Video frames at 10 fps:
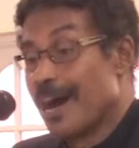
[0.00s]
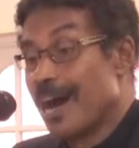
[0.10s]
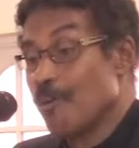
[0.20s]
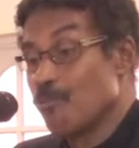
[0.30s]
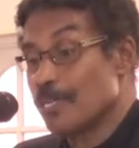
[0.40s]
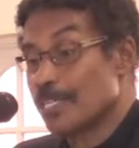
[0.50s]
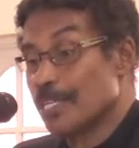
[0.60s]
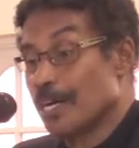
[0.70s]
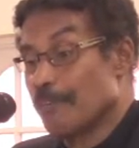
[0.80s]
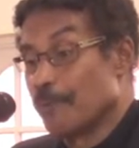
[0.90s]
Out
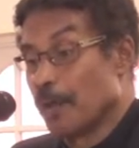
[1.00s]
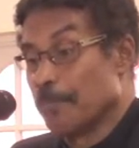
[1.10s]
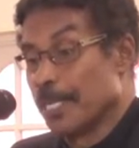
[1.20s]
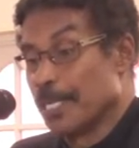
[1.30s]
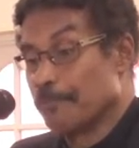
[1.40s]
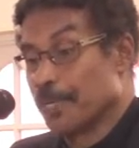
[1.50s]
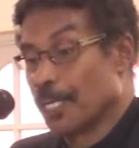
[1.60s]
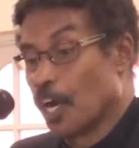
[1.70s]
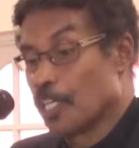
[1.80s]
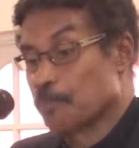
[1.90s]
of unbelief in
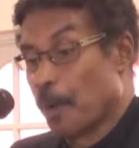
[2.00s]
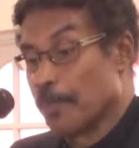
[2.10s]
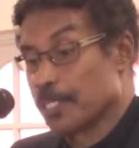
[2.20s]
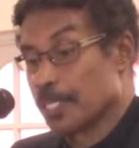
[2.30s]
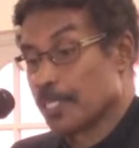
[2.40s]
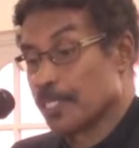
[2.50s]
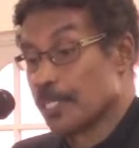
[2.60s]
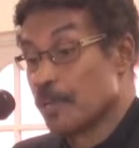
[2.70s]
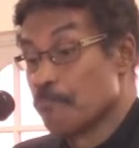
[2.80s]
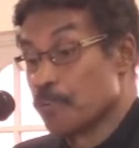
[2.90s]
God's promises,
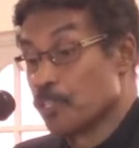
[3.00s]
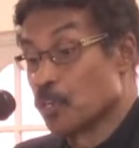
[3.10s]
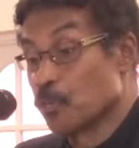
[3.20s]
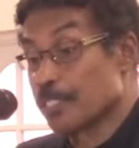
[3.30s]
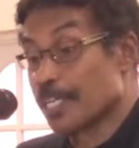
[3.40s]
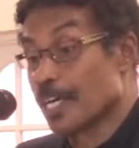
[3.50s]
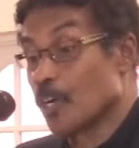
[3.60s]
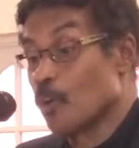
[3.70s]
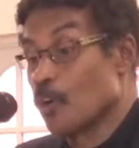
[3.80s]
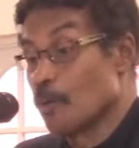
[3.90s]
produced their
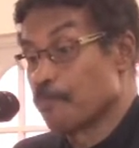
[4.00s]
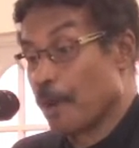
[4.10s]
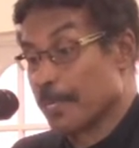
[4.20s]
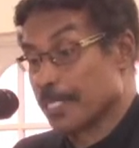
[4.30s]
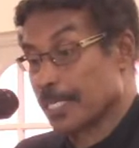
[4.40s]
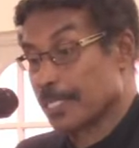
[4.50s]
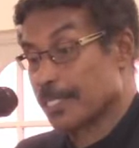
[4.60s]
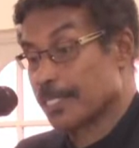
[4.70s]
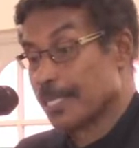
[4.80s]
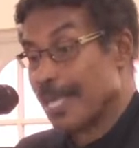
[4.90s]
own
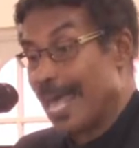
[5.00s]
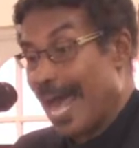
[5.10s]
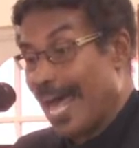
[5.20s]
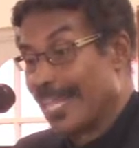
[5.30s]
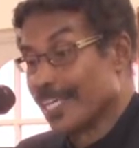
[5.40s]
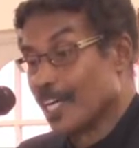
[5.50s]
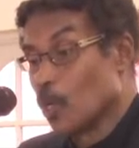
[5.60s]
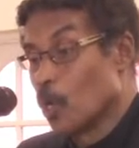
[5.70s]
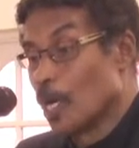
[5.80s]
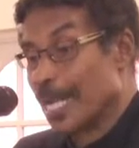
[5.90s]
promises and their
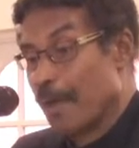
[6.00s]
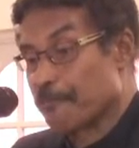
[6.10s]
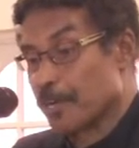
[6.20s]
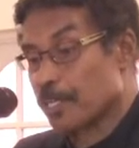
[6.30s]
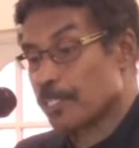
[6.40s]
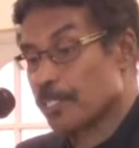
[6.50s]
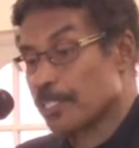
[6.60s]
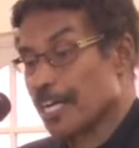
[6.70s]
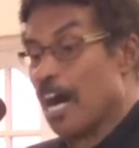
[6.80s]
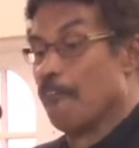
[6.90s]
own
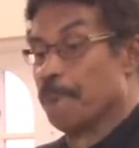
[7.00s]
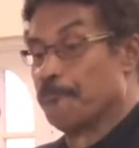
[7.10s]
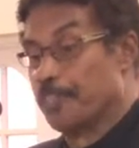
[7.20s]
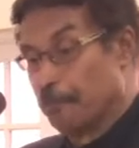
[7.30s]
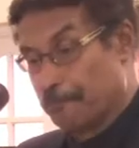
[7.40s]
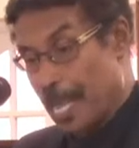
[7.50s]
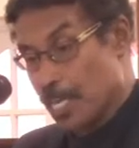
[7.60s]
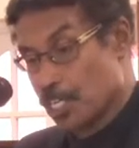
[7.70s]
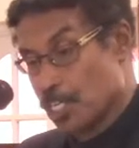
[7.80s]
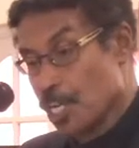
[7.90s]
efforts of the
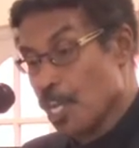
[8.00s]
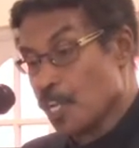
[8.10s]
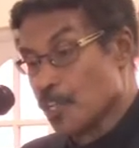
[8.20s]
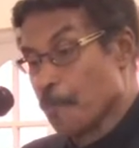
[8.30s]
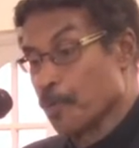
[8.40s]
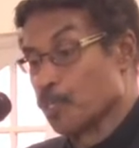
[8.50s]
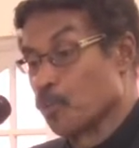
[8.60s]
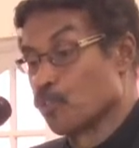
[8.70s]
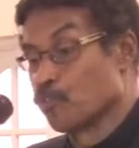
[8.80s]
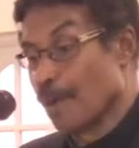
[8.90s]
flesh to
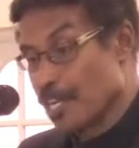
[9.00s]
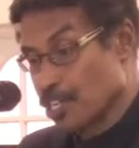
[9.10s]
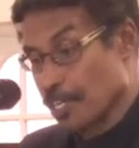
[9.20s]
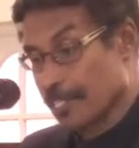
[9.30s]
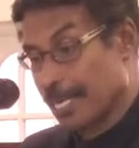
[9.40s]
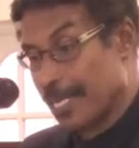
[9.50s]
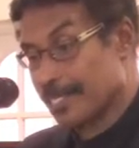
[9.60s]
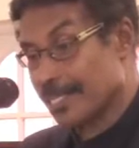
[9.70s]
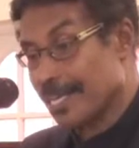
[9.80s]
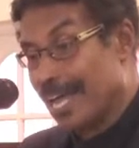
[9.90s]
produce
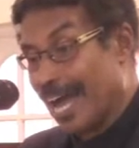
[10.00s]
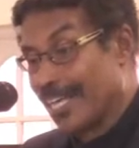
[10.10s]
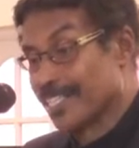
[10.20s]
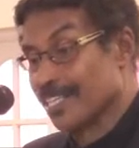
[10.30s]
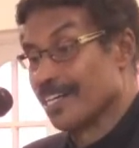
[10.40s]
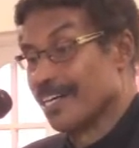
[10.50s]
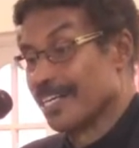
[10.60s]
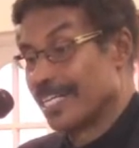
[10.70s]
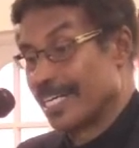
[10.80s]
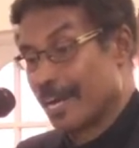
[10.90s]
righteousness and to earn
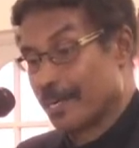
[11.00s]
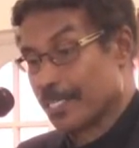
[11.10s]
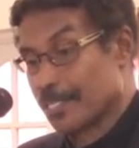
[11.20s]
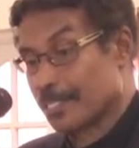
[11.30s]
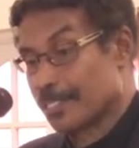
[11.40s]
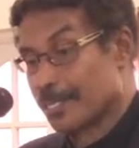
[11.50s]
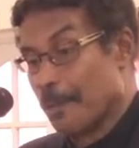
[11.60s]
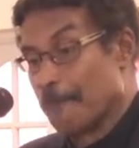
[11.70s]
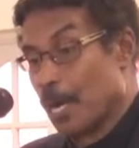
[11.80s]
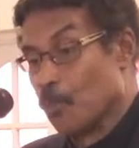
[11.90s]
the inheritance
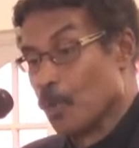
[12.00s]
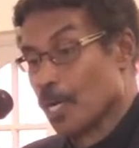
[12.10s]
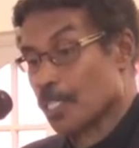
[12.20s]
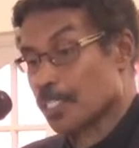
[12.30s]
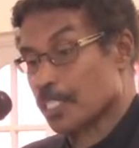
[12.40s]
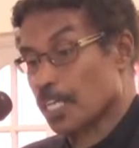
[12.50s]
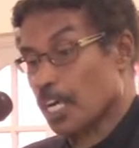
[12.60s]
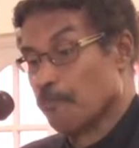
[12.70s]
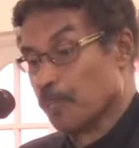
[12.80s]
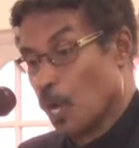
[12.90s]
by works
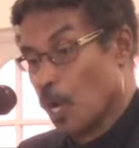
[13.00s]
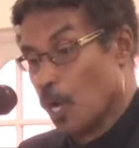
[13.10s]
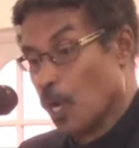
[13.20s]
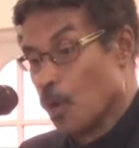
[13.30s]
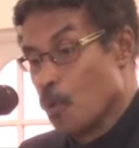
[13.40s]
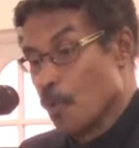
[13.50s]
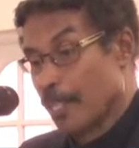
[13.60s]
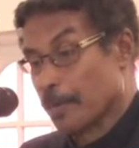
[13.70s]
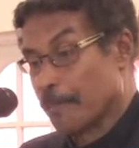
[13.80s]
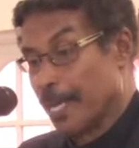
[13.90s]
of law
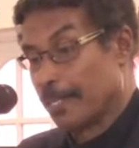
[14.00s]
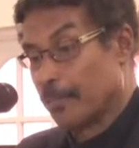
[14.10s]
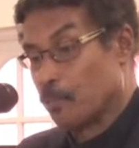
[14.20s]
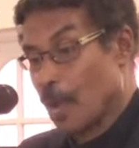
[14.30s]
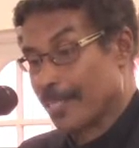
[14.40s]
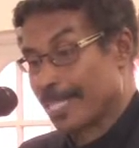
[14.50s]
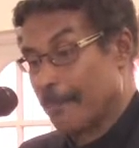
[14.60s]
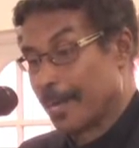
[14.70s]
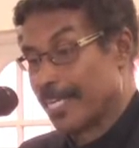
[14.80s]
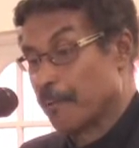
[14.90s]
rather, by, rather
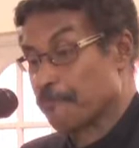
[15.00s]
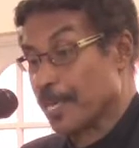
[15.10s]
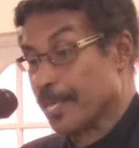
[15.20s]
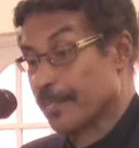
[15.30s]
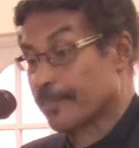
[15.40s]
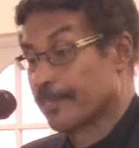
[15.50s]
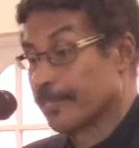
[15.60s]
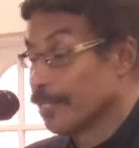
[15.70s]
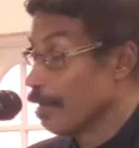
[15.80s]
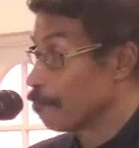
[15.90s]
than by the faith
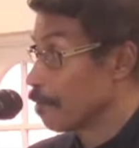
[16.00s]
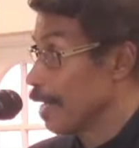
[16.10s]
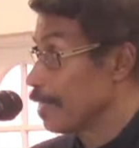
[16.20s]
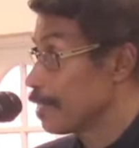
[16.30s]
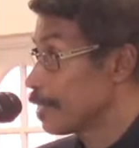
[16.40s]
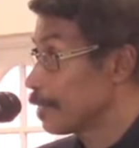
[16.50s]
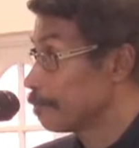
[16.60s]
of Christ.